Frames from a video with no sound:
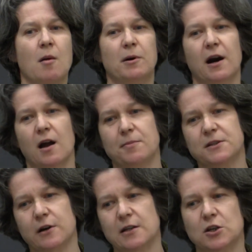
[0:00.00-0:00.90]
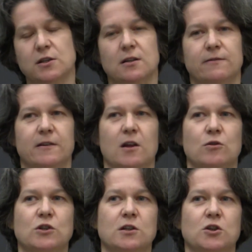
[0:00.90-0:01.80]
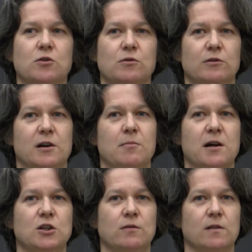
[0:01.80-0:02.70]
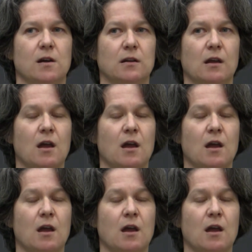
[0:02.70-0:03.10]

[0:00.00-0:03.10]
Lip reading: Perhaps write yourself a note to remind you of that.